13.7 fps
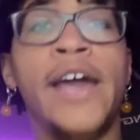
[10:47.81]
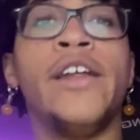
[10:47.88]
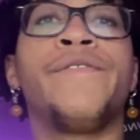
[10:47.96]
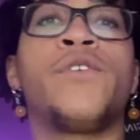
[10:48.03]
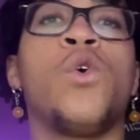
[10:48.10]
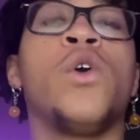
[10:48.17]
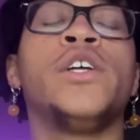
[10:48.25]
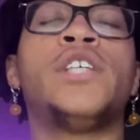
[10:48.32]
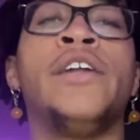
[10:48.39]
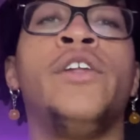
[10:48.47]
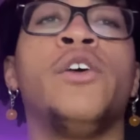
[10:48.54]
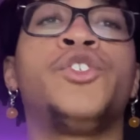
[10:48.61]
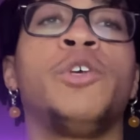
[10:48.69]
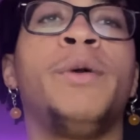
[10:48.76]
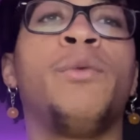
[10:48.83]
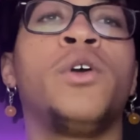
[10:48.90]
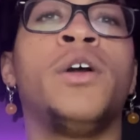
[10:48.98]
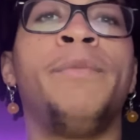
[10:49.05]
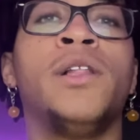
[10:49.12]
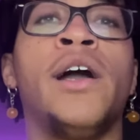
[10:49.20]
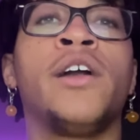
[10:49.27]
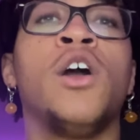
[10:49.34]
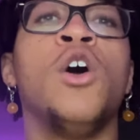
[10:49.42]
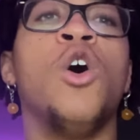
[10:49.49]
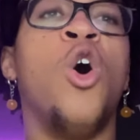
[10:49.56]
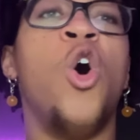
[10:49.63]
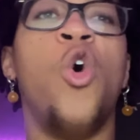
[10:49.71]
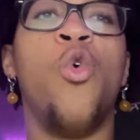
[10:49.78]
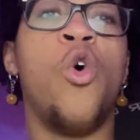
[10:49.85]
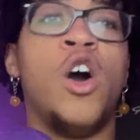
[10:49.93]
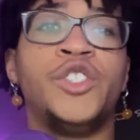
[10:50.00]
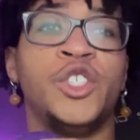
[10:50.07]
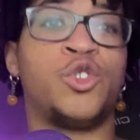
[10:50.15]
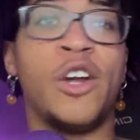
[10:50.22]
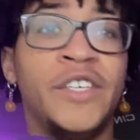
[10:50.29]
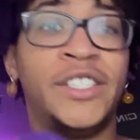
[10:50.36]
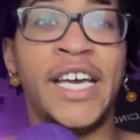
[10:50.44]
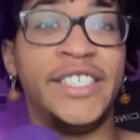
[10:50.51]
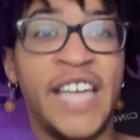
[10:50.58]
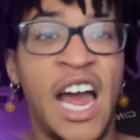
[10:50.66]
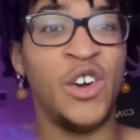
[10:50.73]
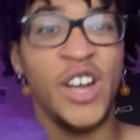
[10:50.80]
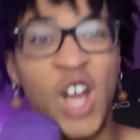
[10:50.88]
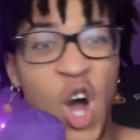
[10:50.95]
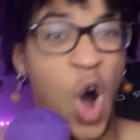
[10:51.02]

And of course, I know some people might be like, oh, well, it's a threat to takedown.